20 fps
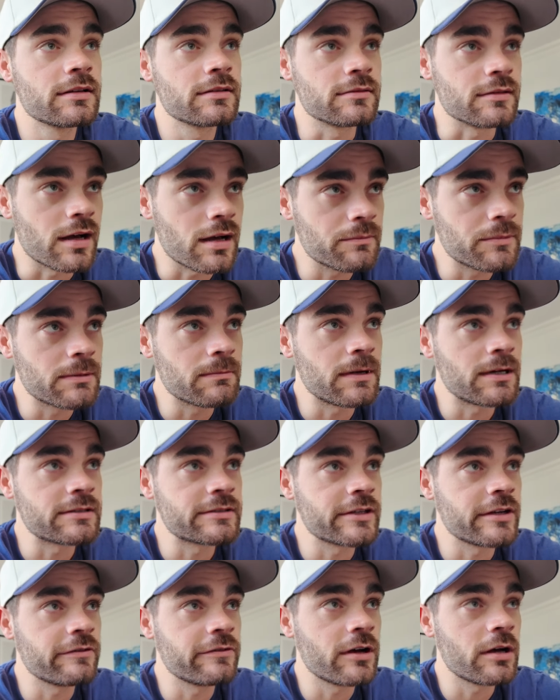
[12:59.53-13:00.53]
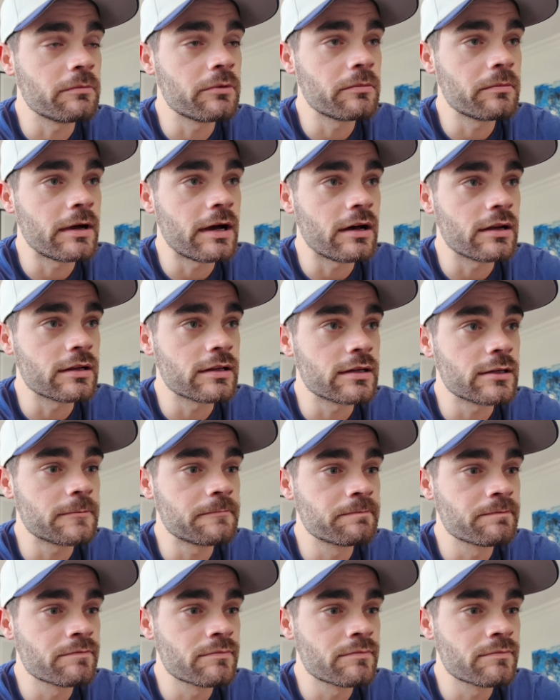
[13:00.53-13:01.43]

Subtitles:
not beat myself up about it.